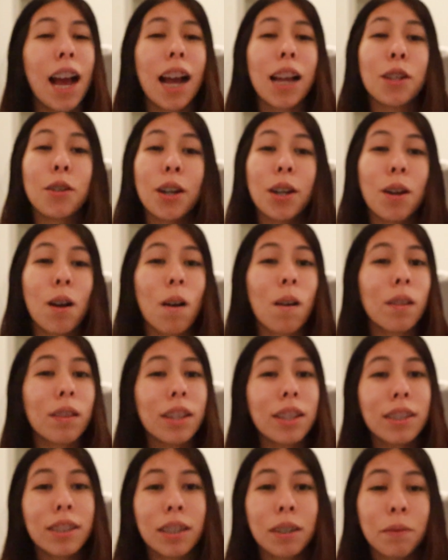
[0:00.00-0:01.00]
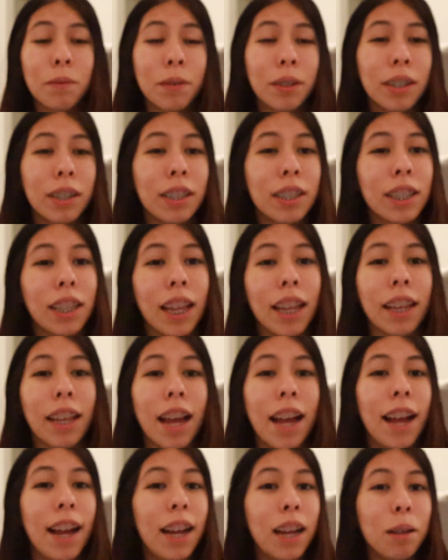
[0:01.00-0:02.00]
I tried all these different
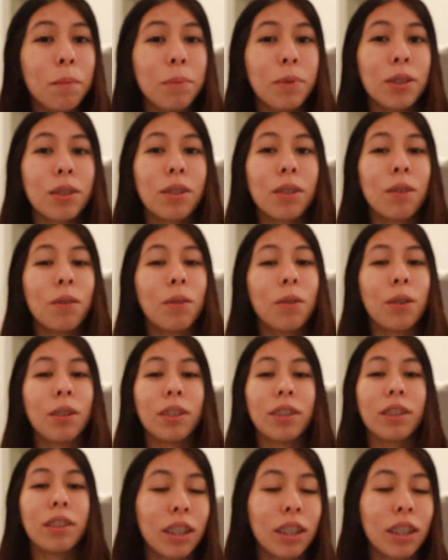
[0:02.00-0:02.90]
like apps or